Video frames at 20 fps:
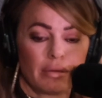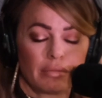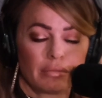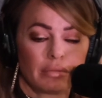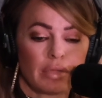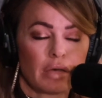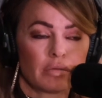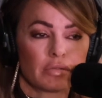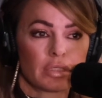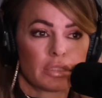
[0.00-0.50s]

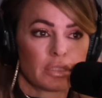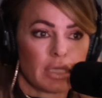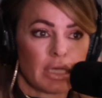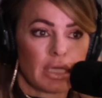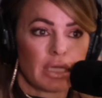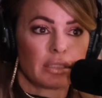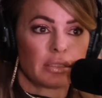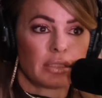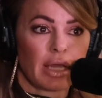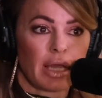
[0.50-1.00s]
loves to
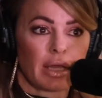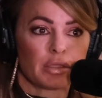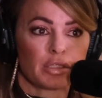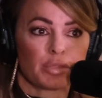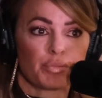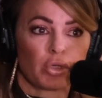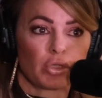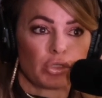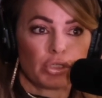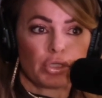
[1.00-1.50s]
sing, dance,
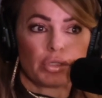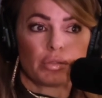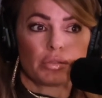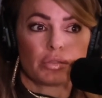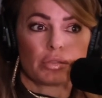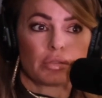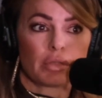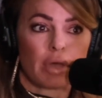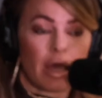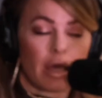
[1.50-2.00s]

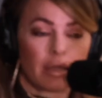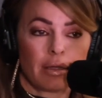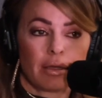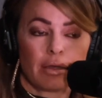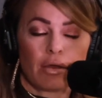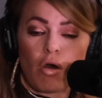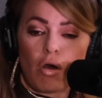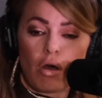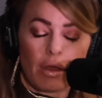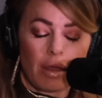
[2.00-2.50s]
produce,
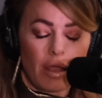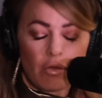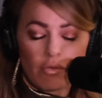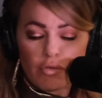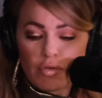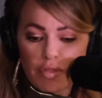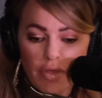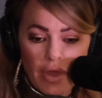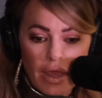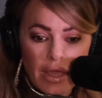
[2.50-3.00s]
edit,
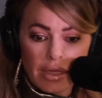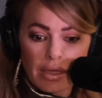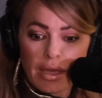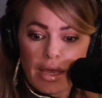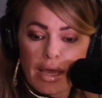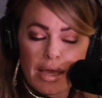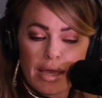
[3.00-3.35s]
everything.